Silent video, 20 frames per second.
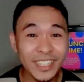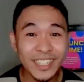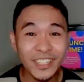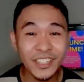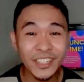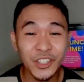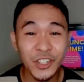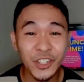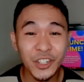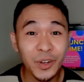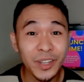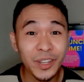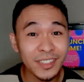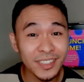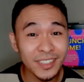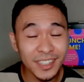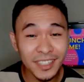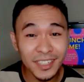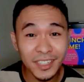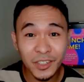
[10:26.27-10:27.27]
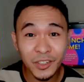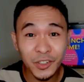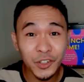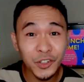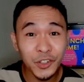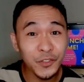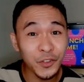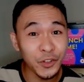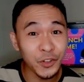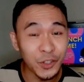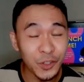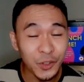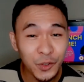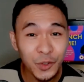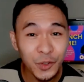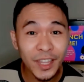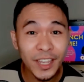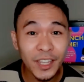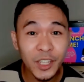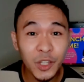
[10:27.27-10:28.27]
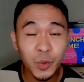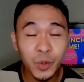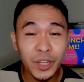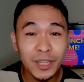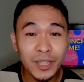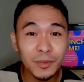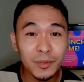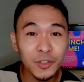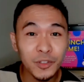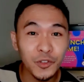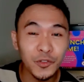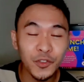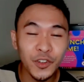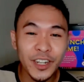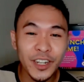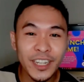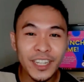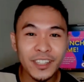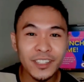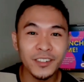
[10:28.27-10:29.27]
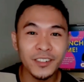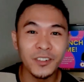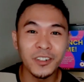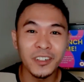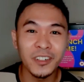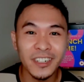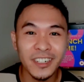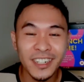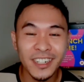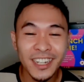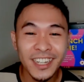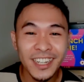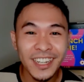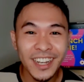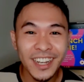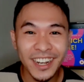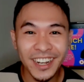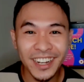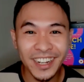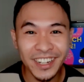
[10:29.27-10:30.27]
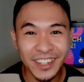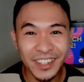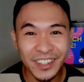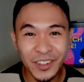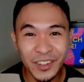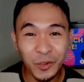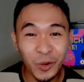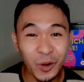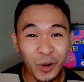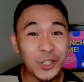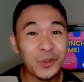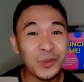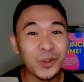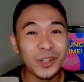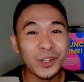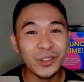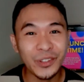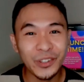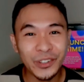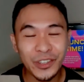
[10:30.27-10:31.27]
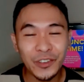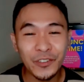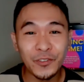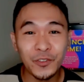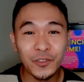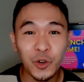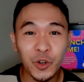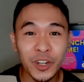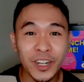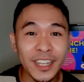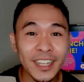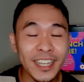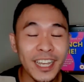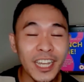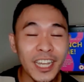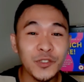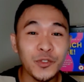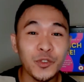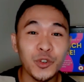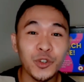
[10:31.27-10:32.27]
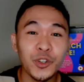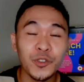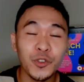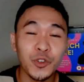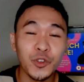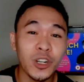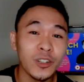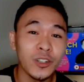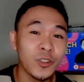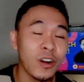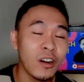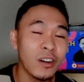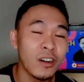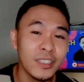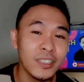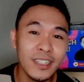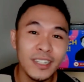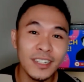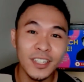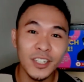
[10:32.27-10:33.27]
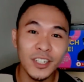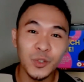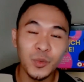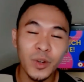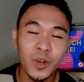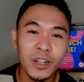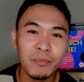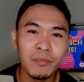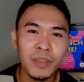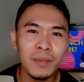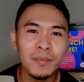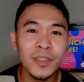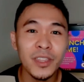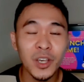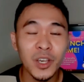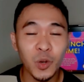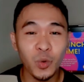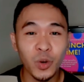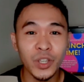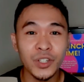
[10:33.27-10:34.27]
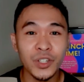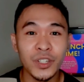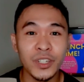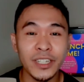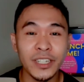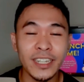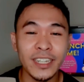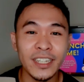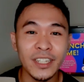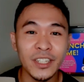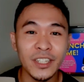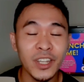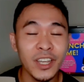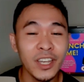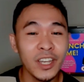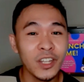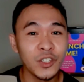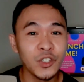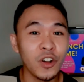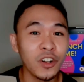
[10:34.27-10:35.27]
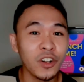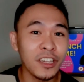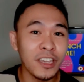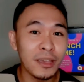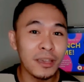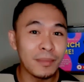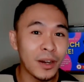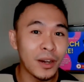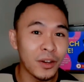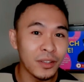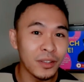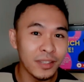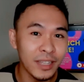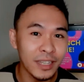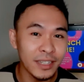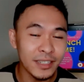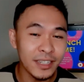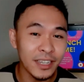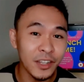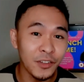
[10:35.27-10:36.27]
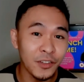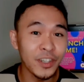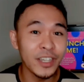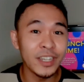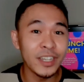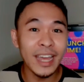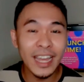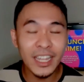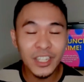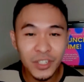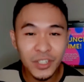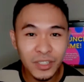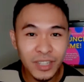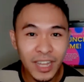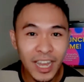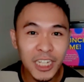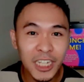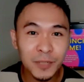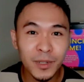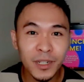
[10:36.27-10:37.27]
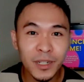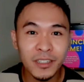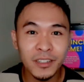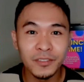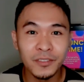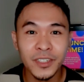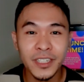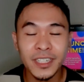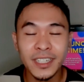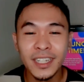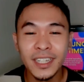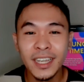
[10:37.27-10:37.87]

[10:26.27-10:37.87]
good to know, and good for you that you were able to find your what you were looking for. And I guess for our audience as well, maybe the question is talking about, let's say, the financial aspect of it,